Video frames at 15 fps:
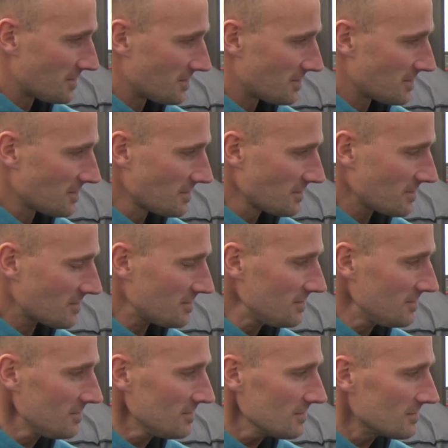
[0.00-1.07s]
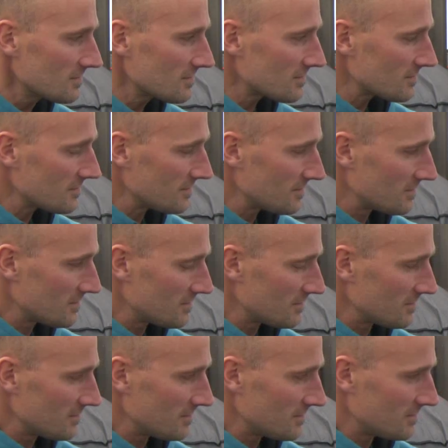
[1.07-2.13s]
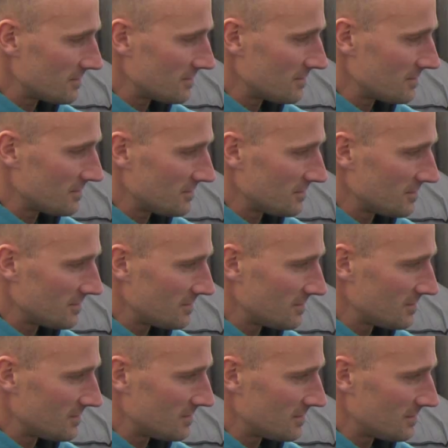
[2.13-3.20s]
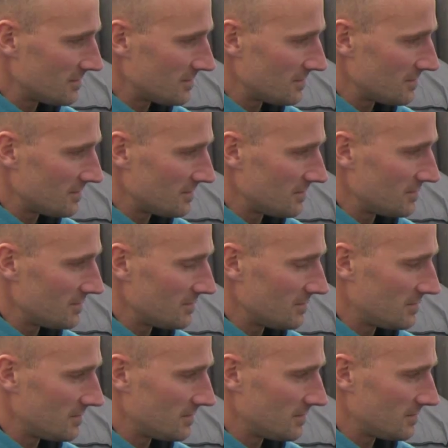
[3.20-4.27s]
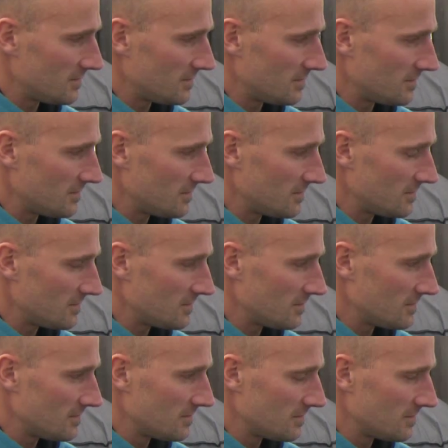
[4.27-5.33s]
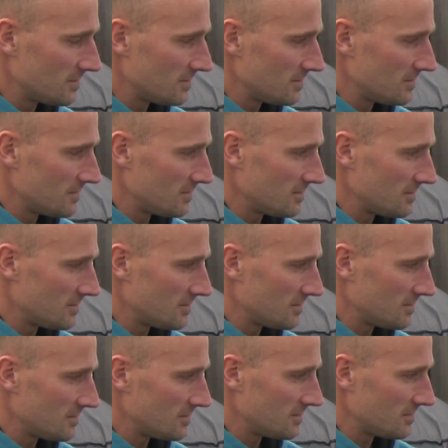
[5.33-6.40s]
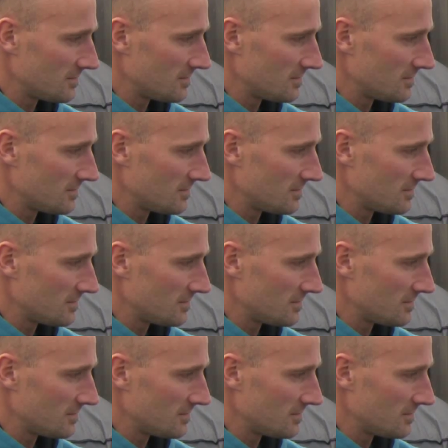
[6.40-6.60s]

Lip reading: The person shown says nothing.